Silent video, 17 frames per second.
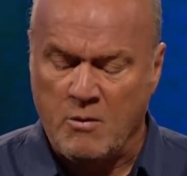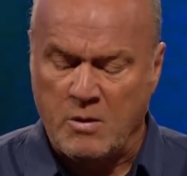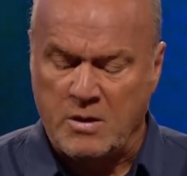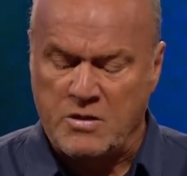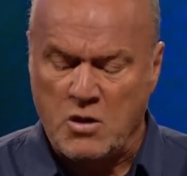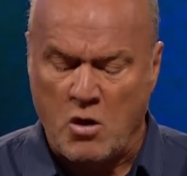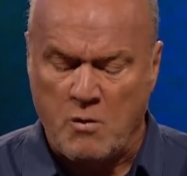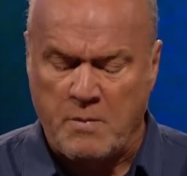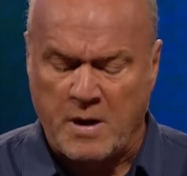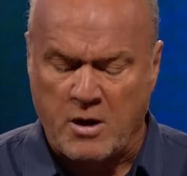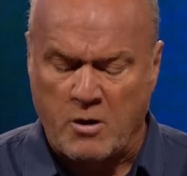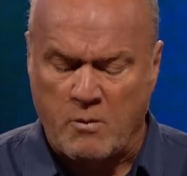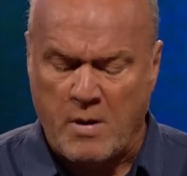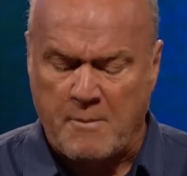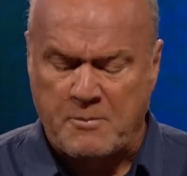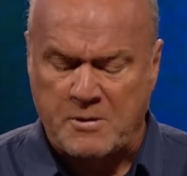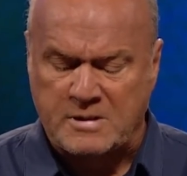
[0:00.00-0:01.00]
with no better
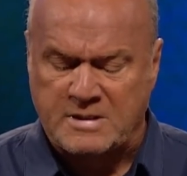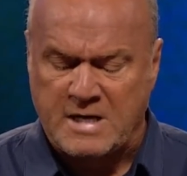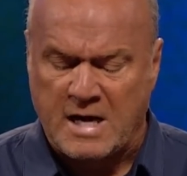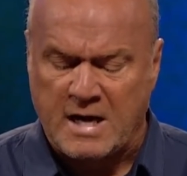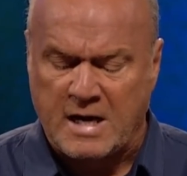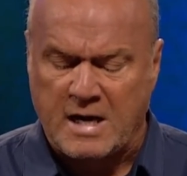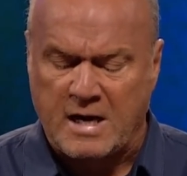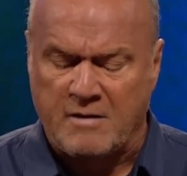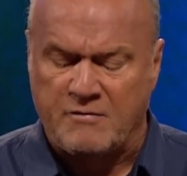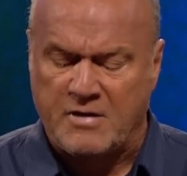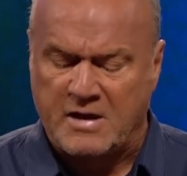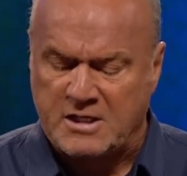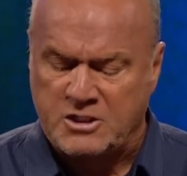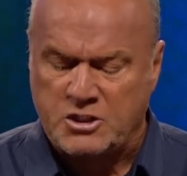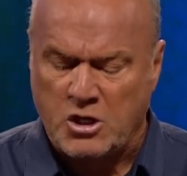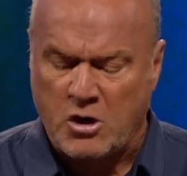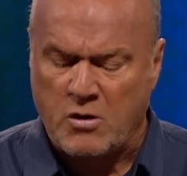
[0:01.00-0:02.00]
representative
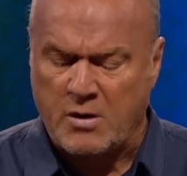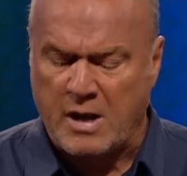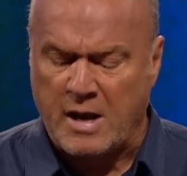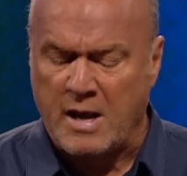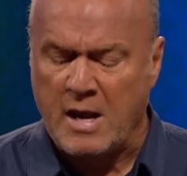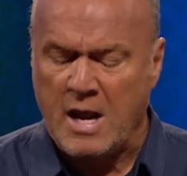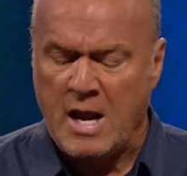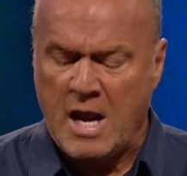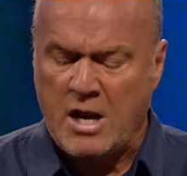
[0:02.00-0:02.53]
than Jonah